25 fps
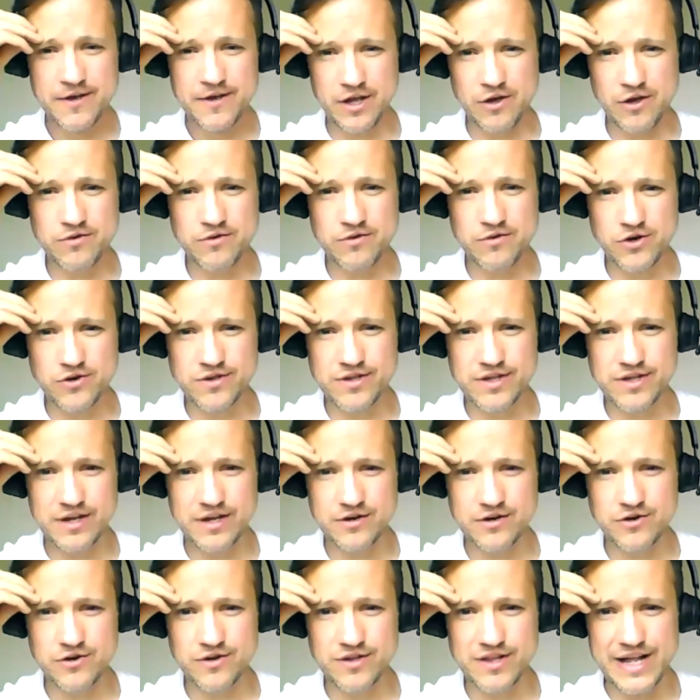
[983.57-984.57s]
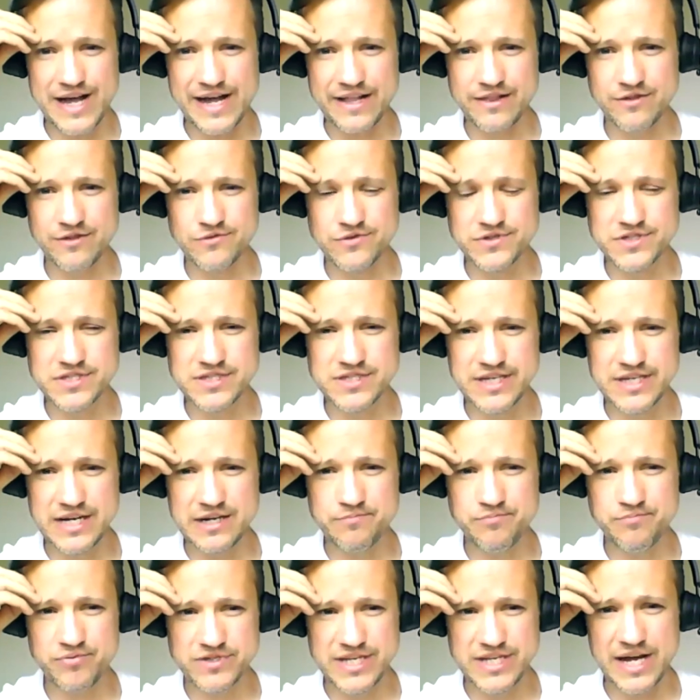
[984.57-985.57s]
Good landlords
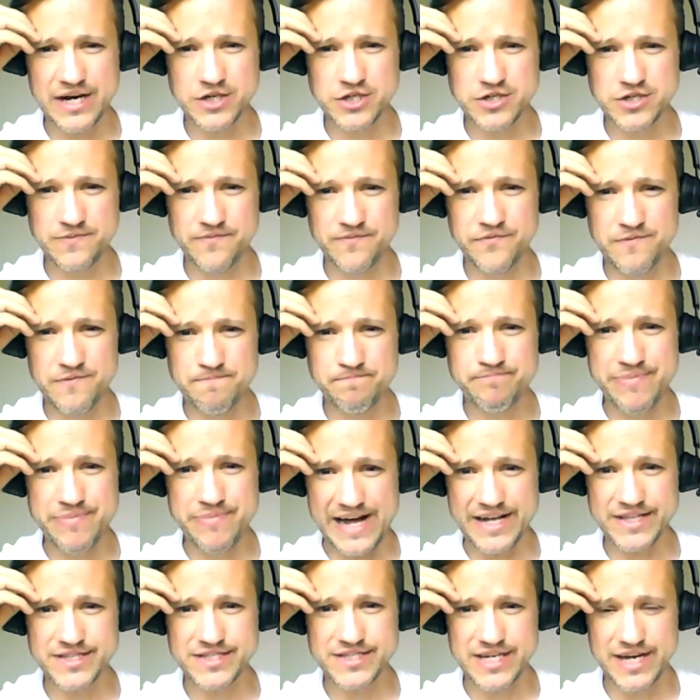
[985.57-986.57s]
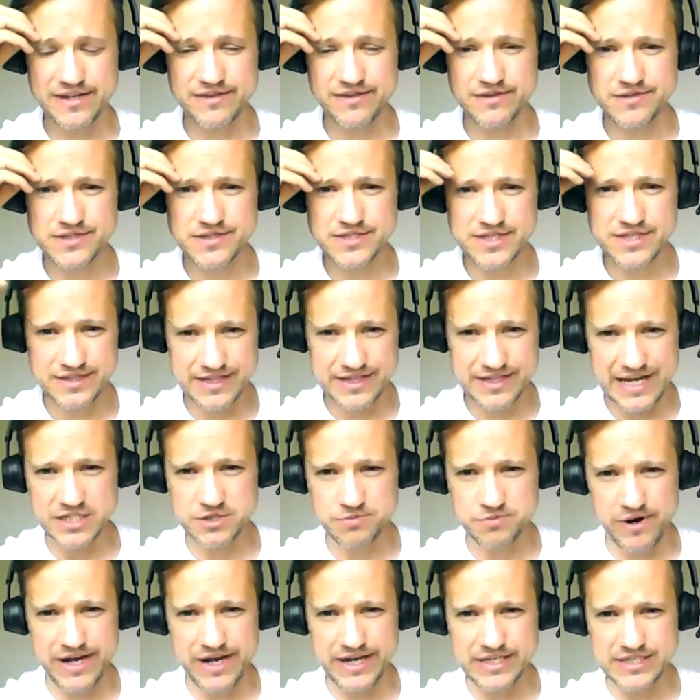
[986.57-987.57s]
need protection from bad tenants, and
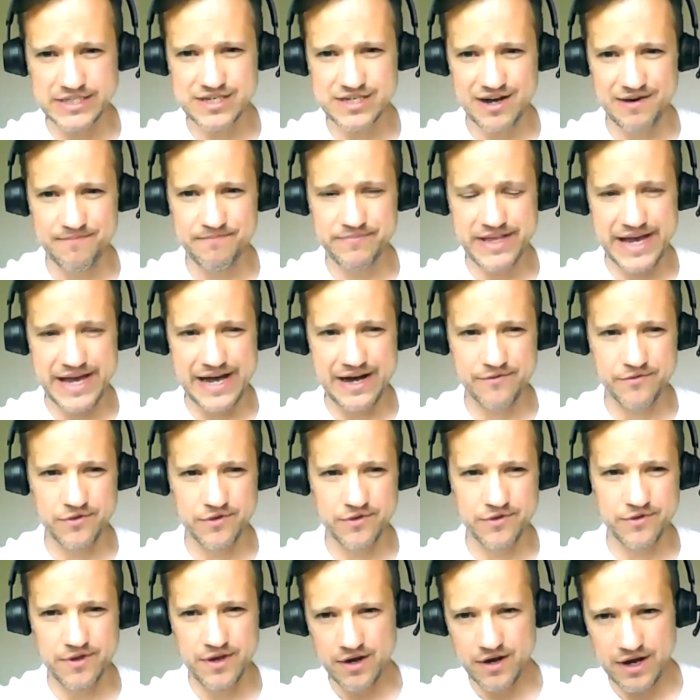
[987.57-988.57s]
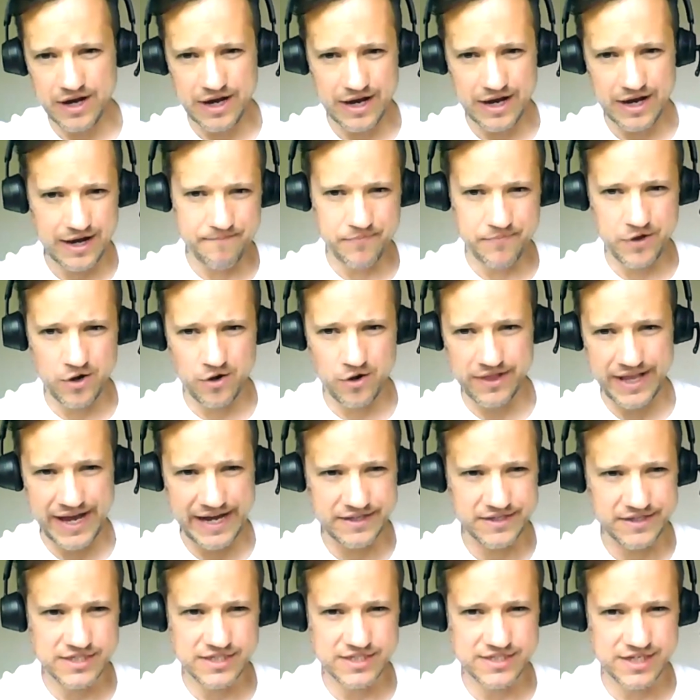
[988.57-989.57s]
that's where he's come down on
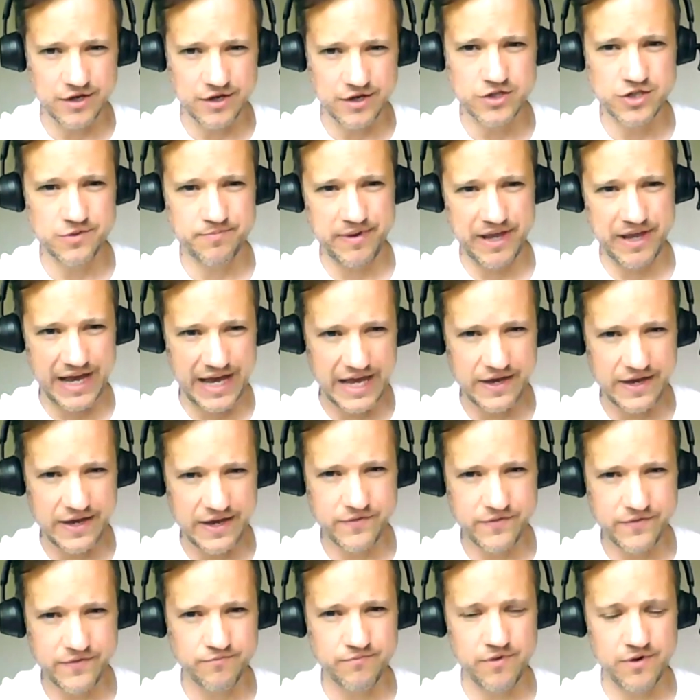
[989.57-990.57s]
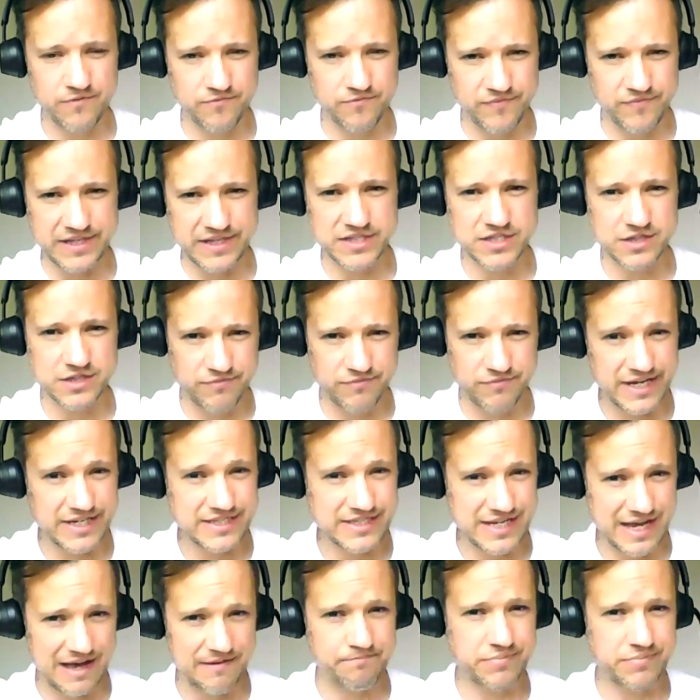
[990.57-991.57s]
antisocial behaviour, rent
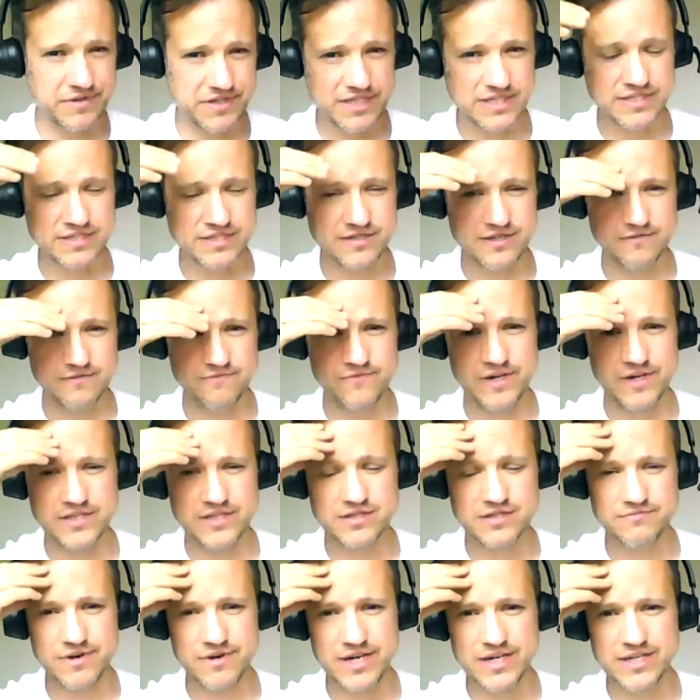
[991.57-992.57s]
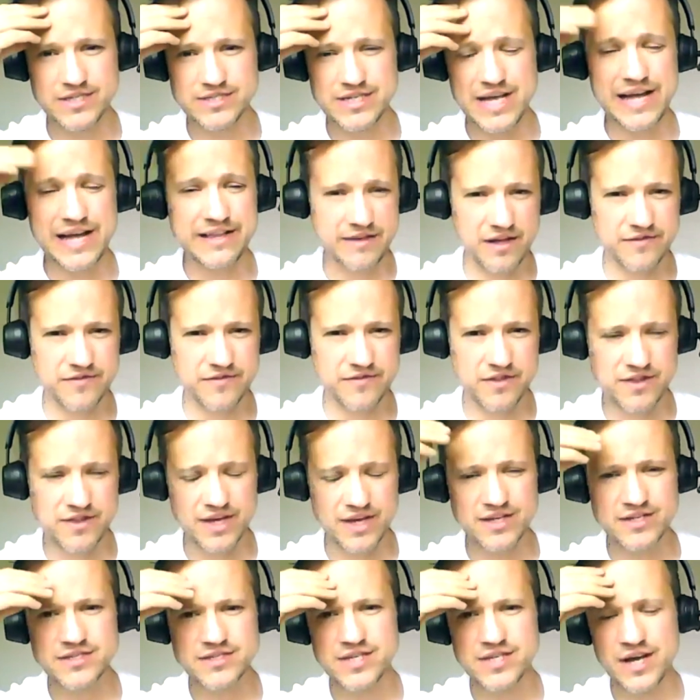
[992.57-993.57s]
arrears and persistent rent arrears and other
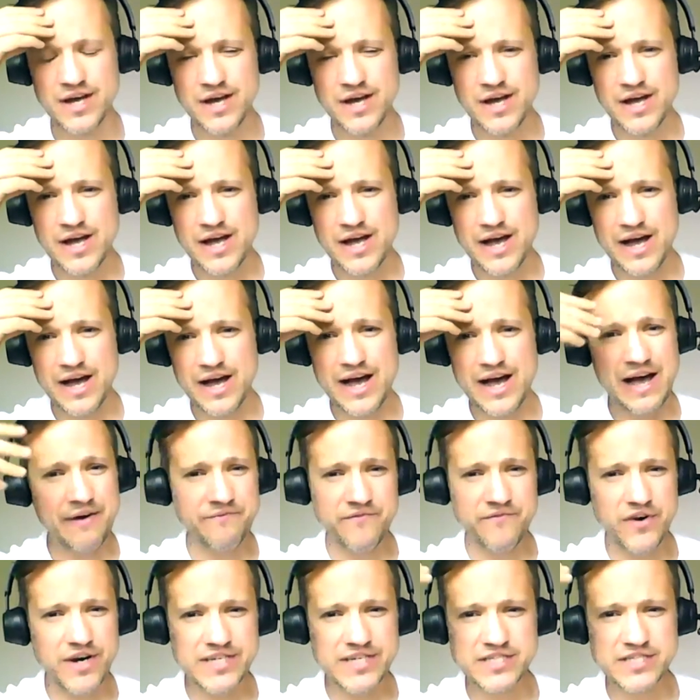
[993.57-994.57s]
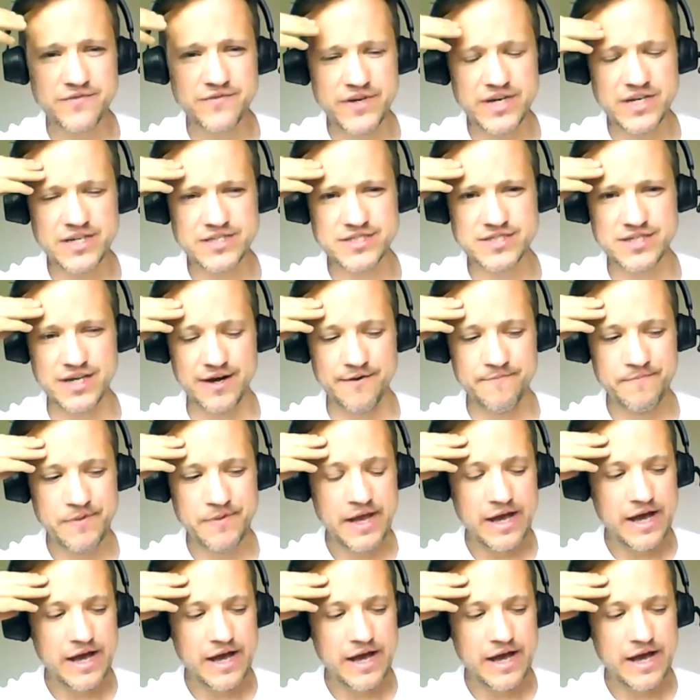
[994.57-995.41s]
things, and vice versa.